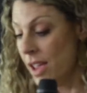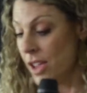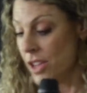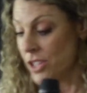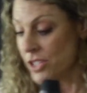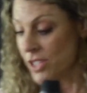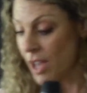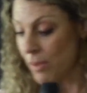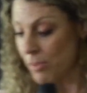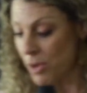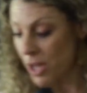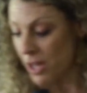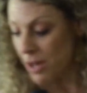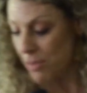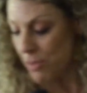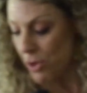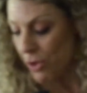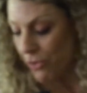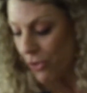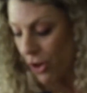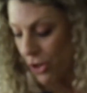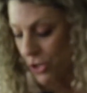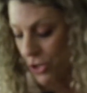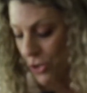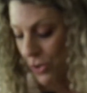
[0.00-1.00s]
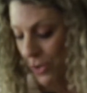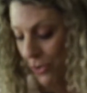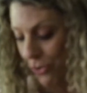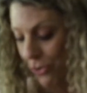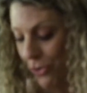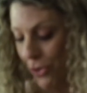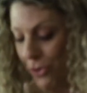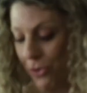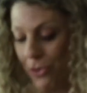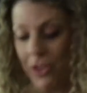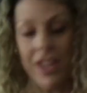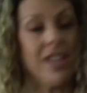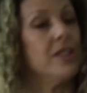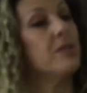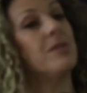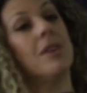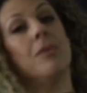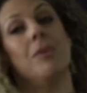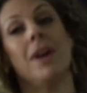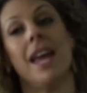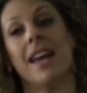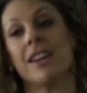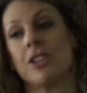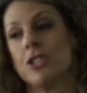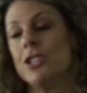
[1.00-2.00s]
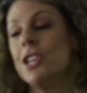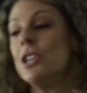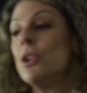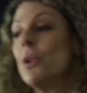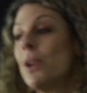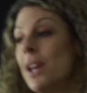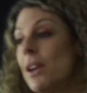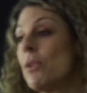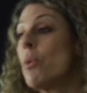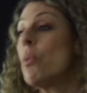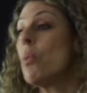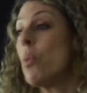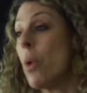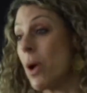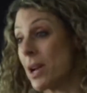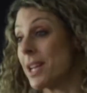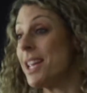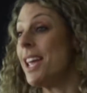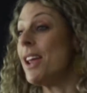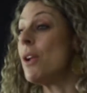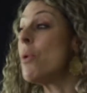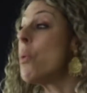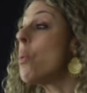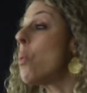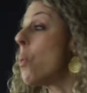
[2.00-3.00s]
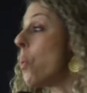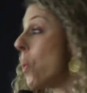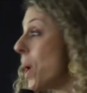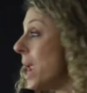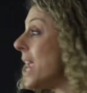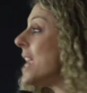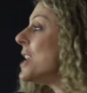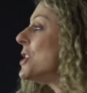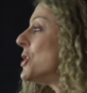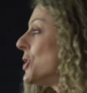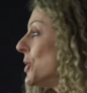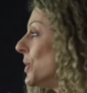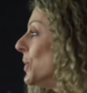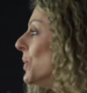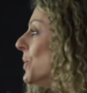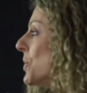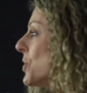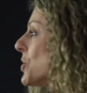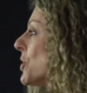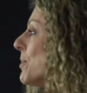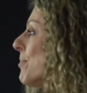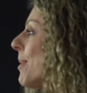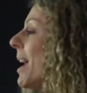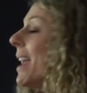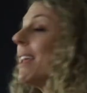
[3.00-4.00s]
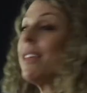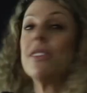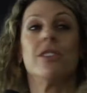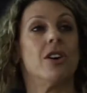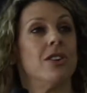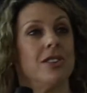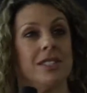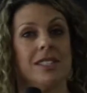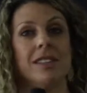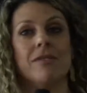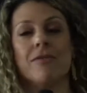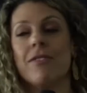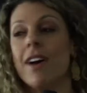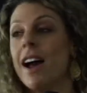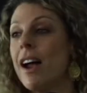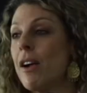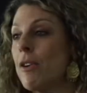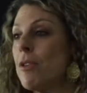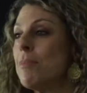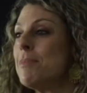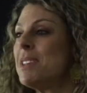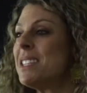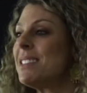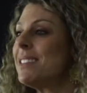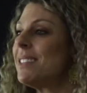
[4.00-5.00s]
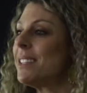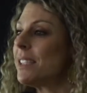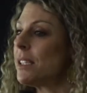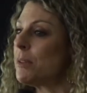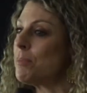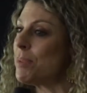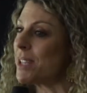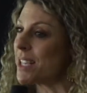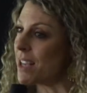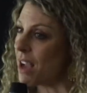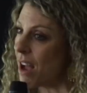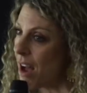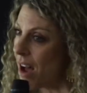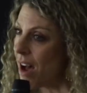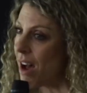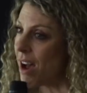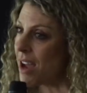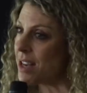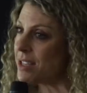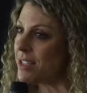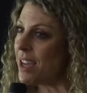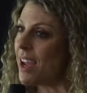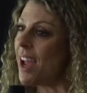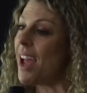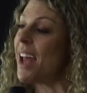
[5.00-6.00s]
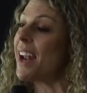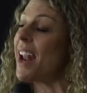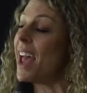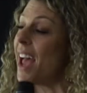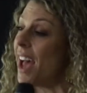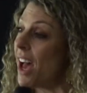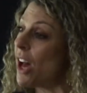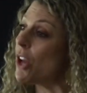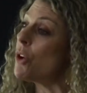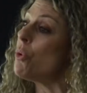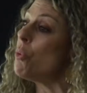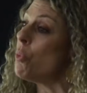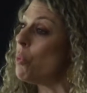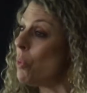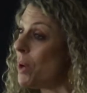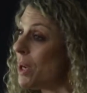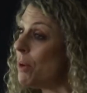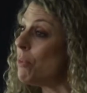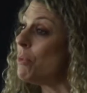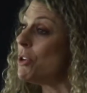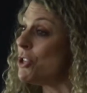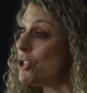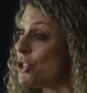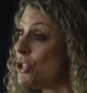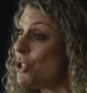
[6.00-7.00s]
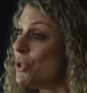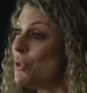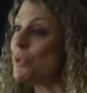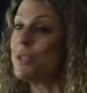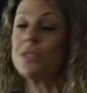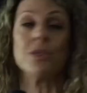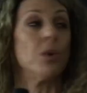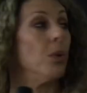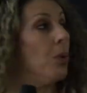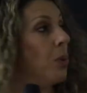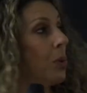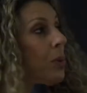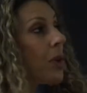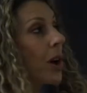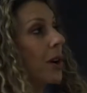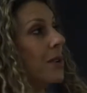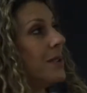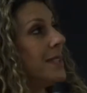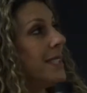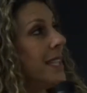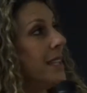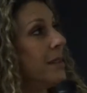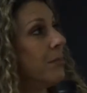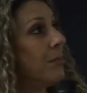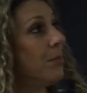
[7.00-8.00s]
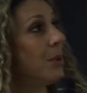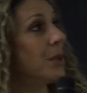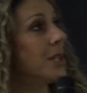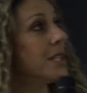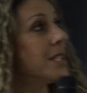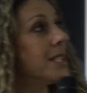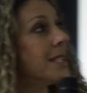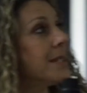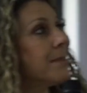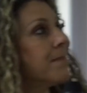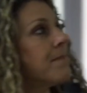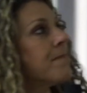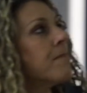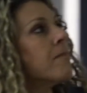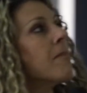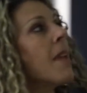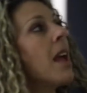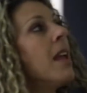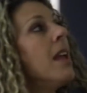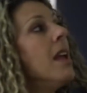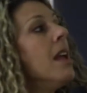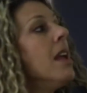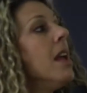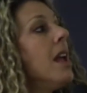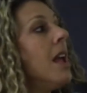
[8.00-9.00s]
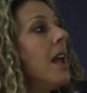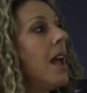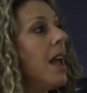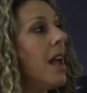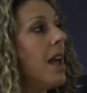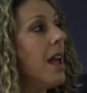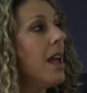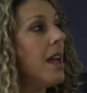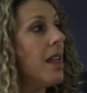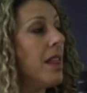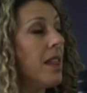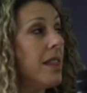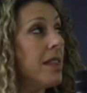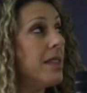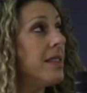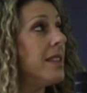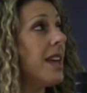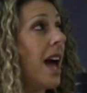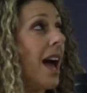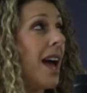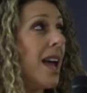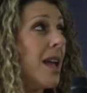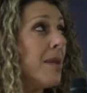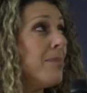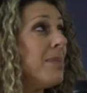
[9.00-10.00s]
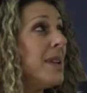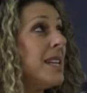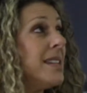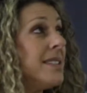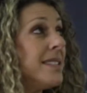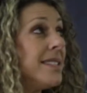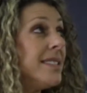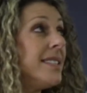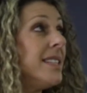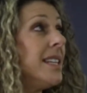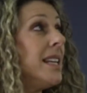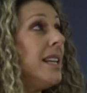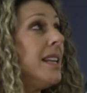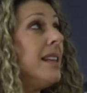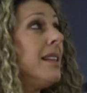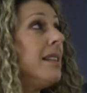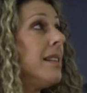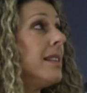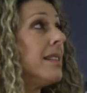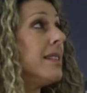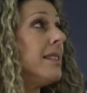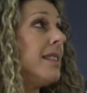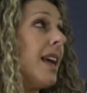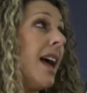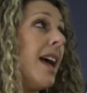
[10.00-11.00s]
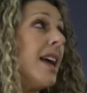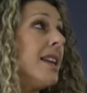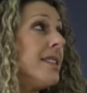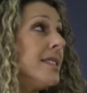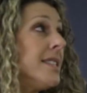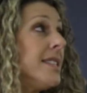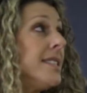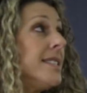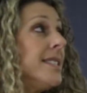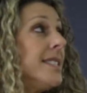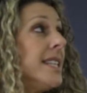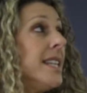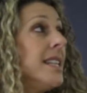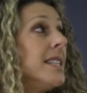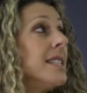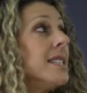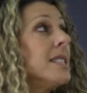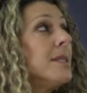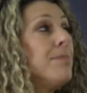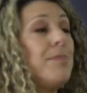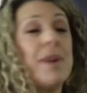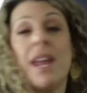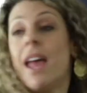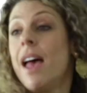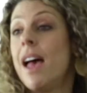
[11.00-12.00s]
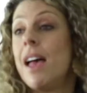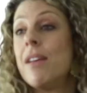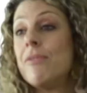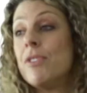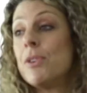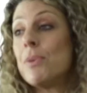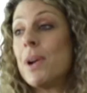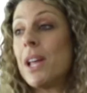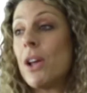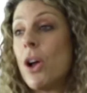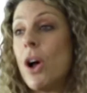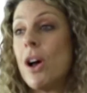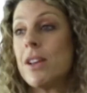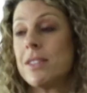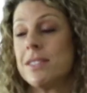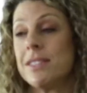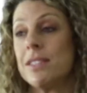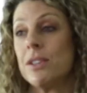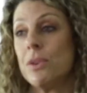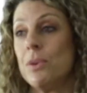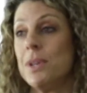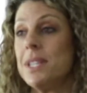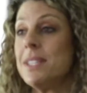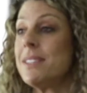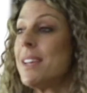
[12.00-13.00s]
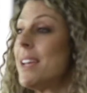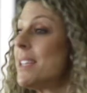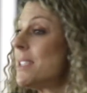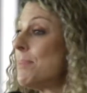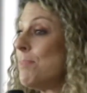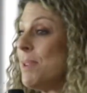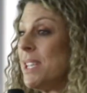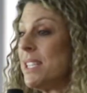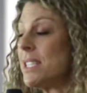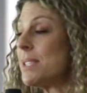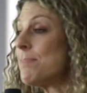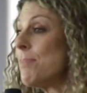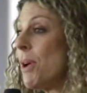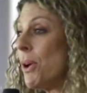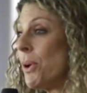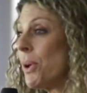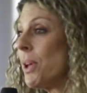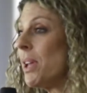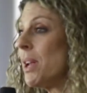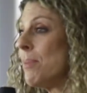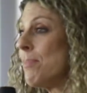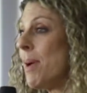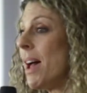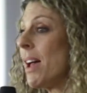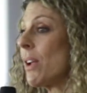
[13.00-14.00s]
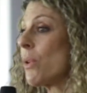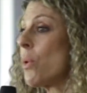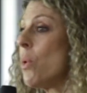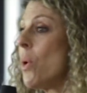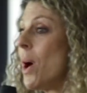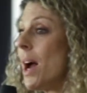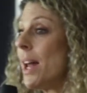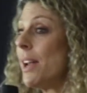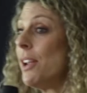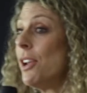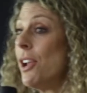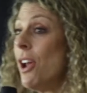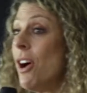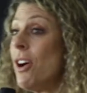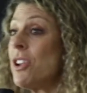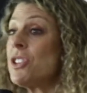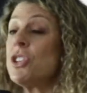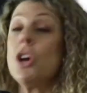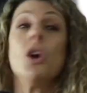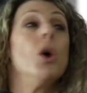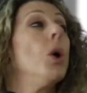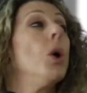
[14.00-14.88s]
So I'm going to move on to a few things where we actually look at what can we do to make those environments a little bit kinder, and how do we reduce all those inputs. The ABC, the antecedent, behavior and consequence, has been spoken about quite a lot.